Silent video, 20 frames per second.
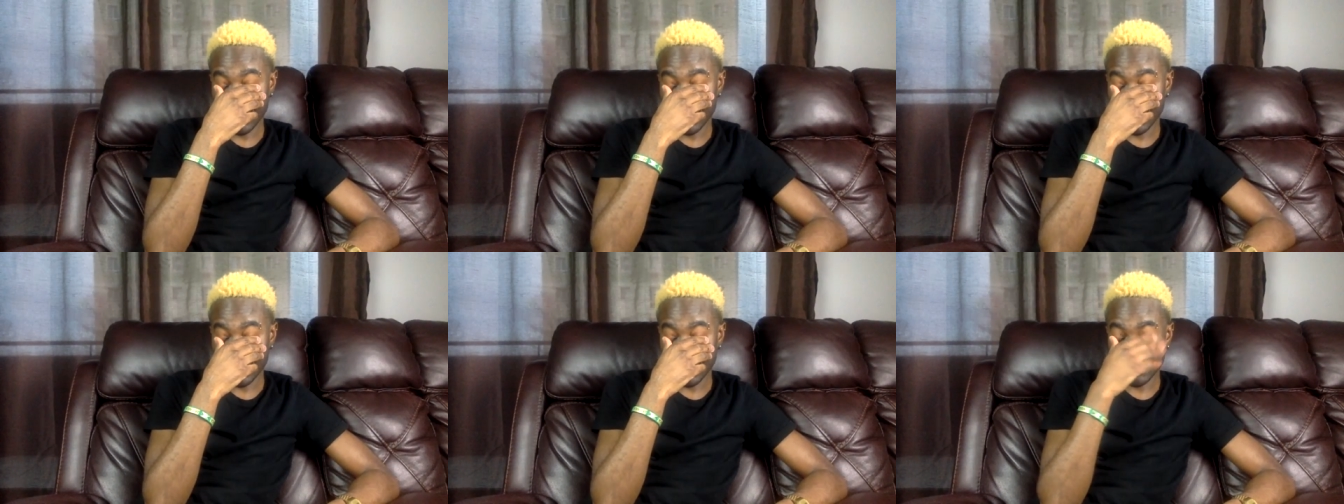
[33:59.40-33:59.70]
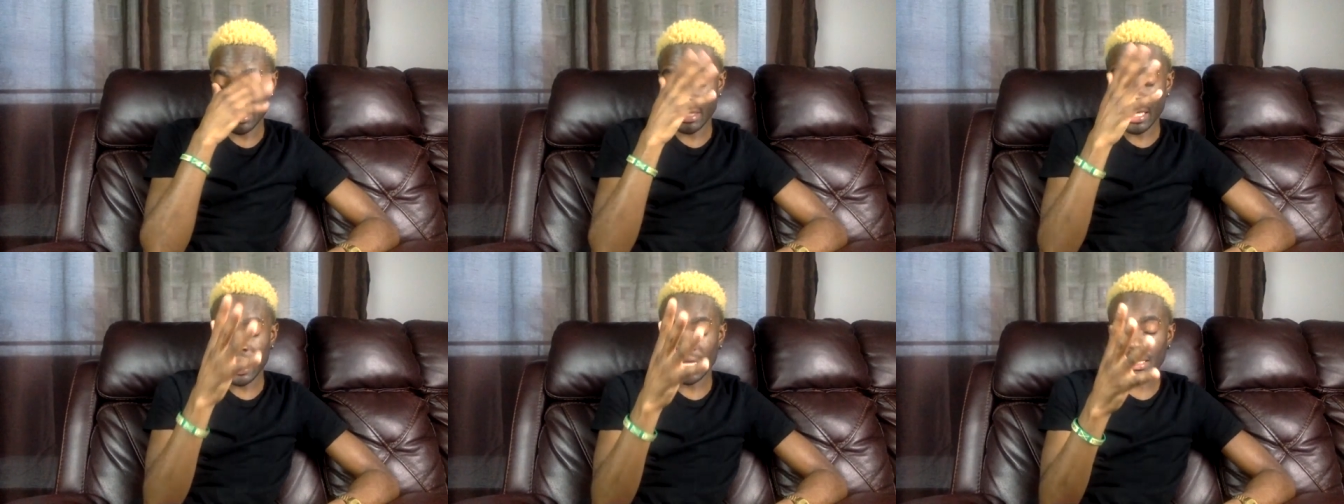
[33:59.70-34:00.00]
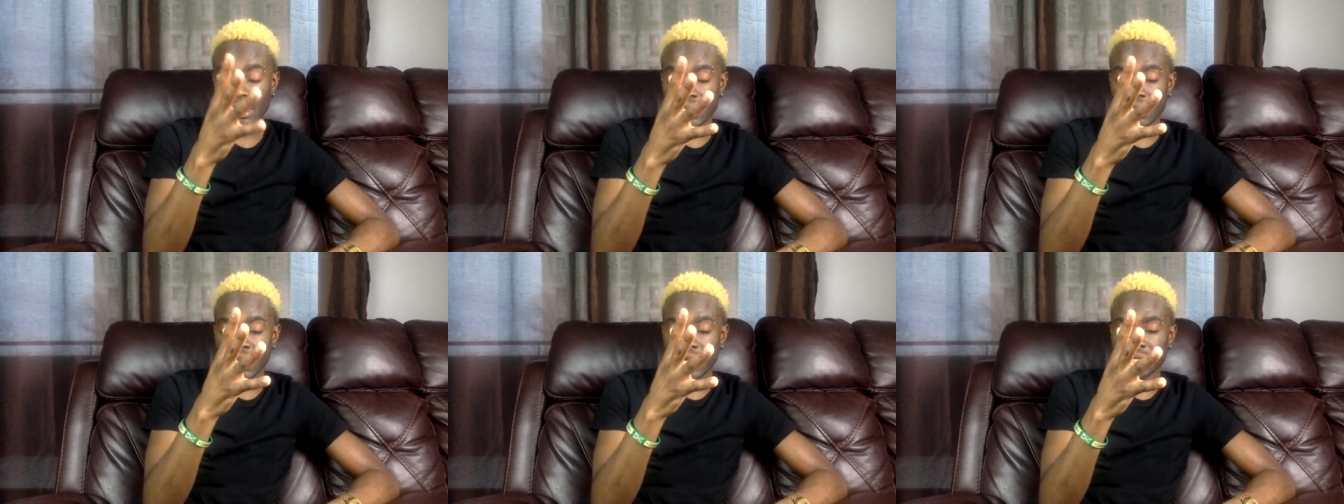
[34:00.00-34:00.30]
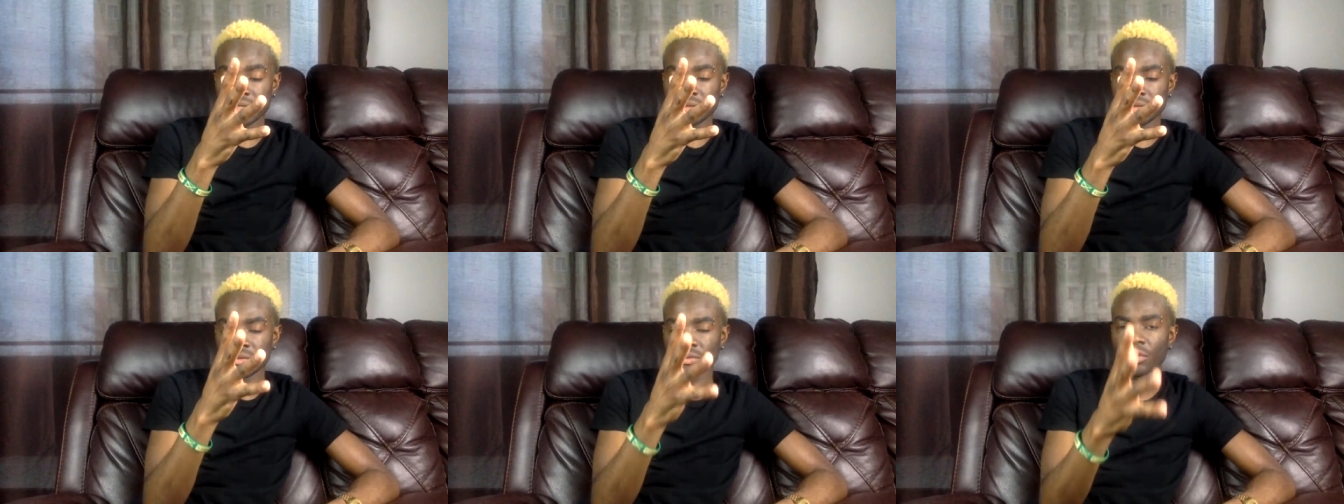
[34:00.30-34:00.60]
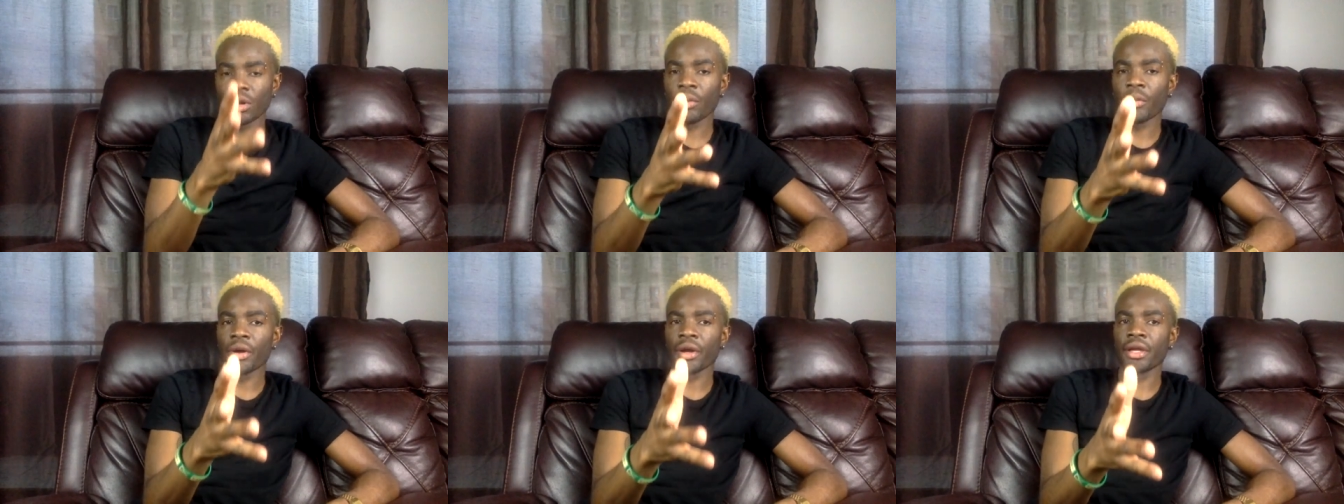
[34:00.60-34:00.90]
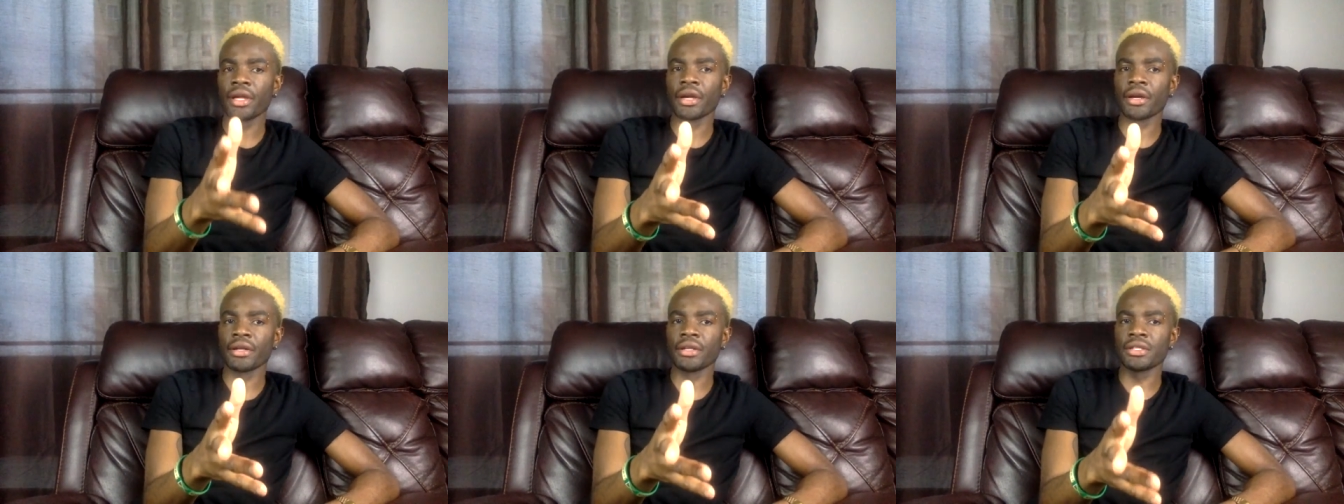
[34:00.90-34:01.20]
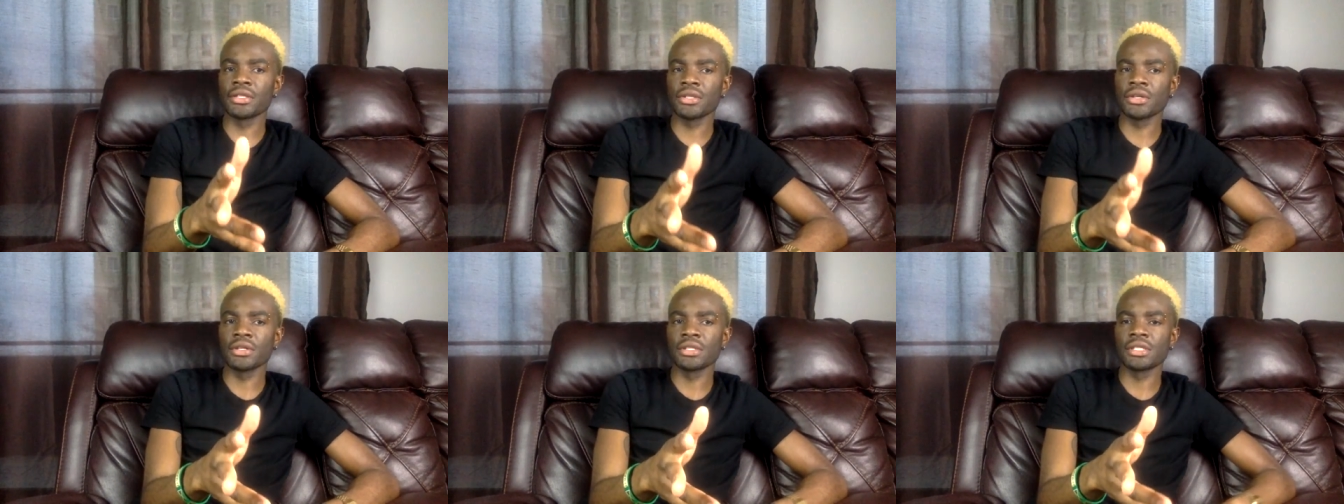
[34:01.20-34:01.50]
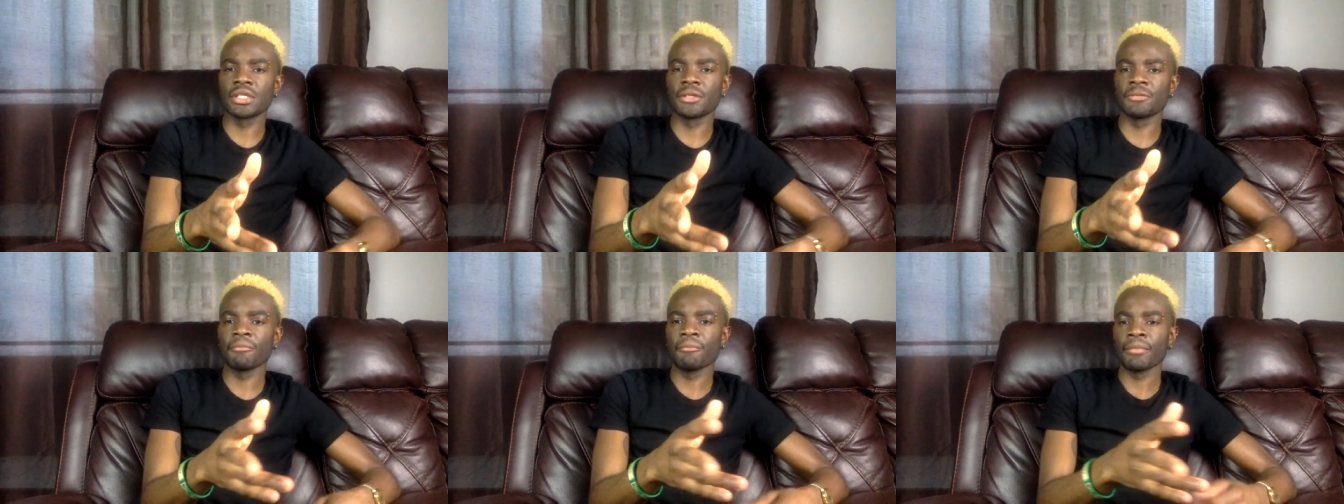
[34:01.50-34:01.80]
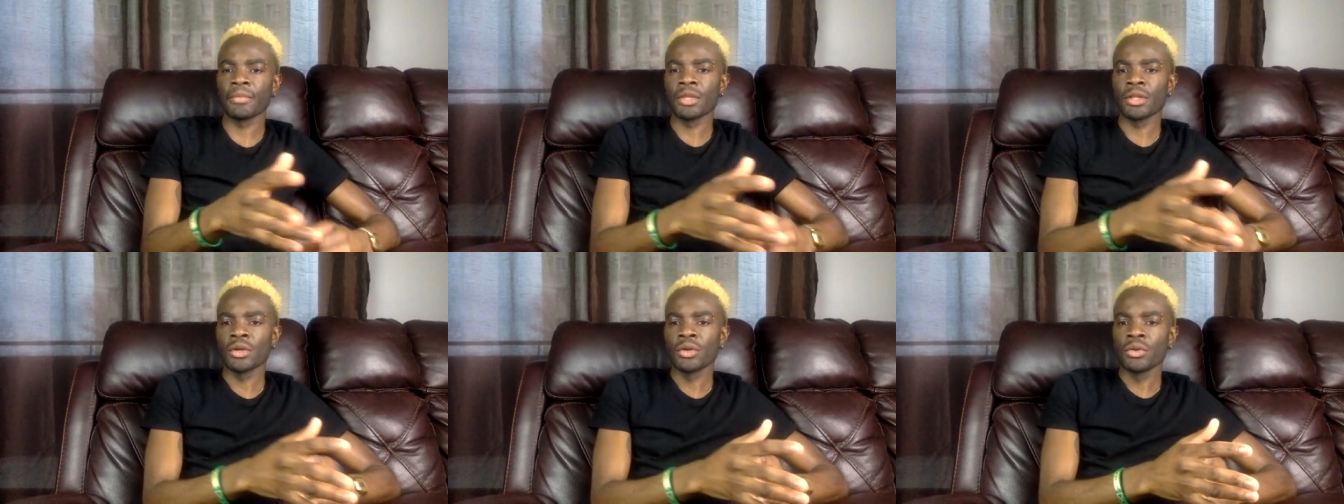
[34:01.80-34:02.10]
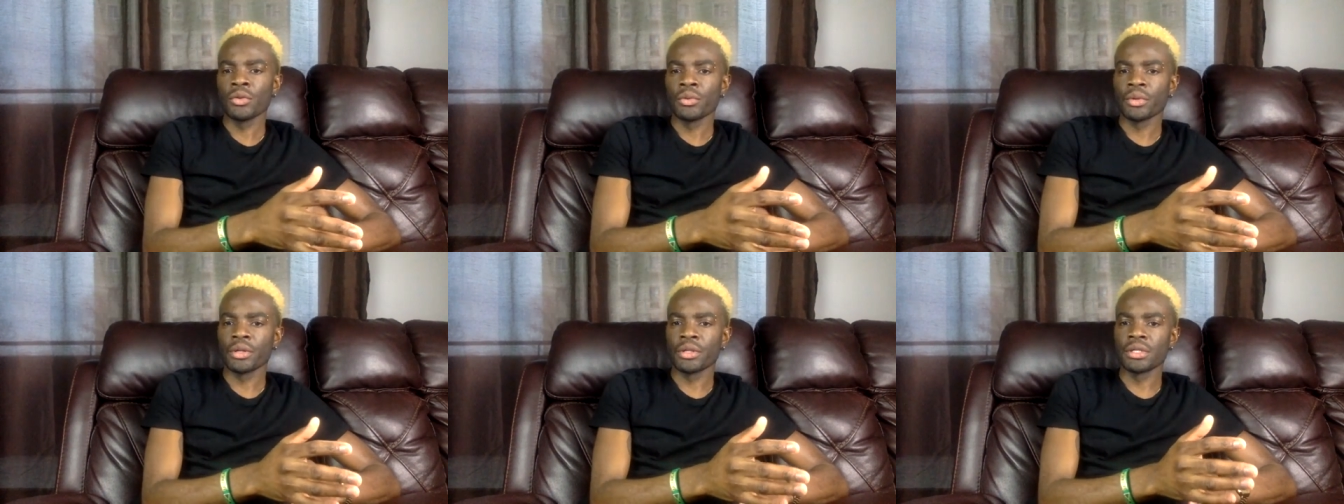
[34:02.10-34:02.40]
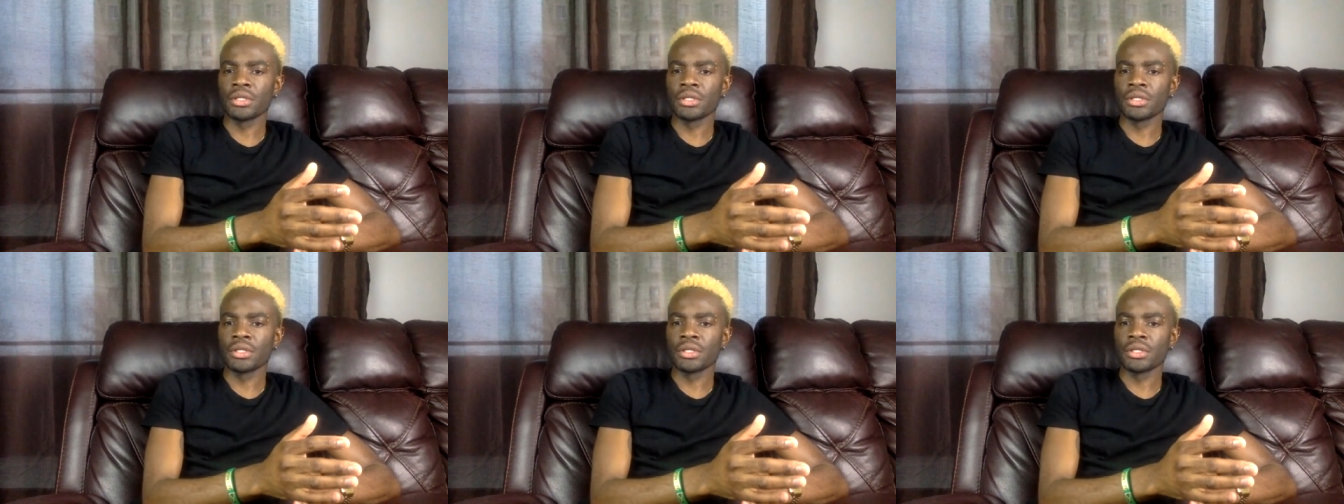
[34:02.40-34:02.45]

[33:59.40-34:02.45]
the, the title and what we're here discussing. We're